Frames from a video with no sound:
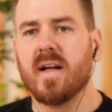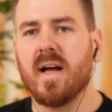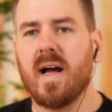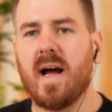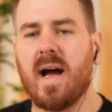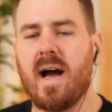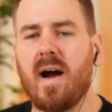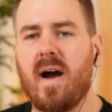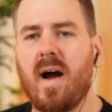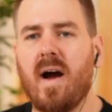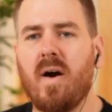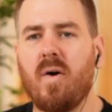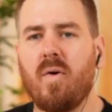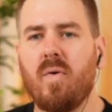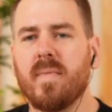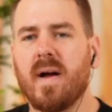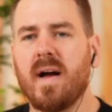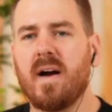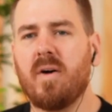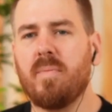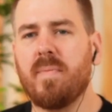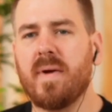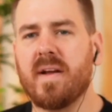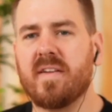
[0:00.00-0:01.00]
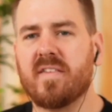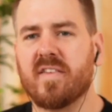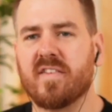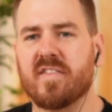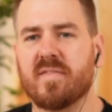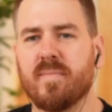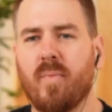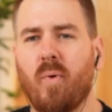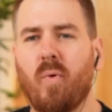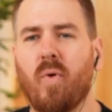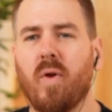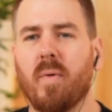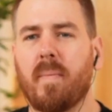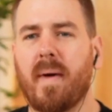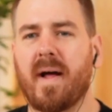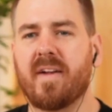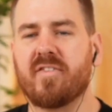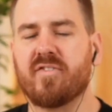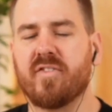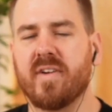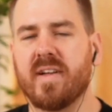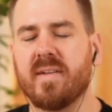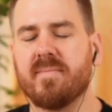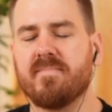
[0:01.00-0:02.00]
How big is a smaller
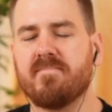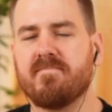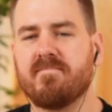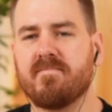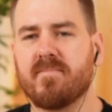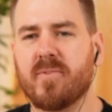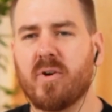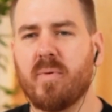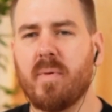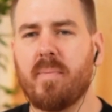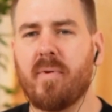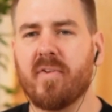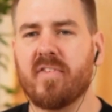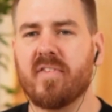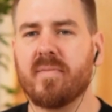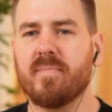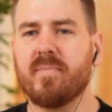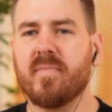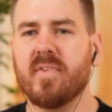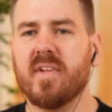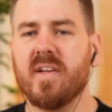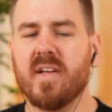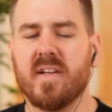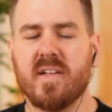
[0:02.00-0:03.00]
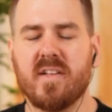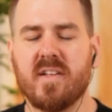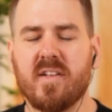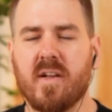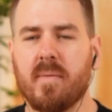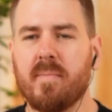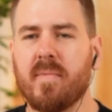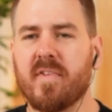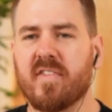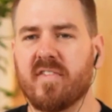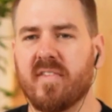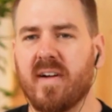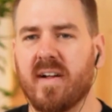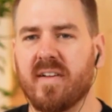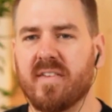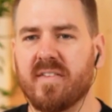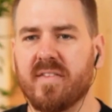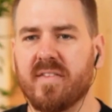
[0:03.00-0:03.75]
battery? Can we put some numbers around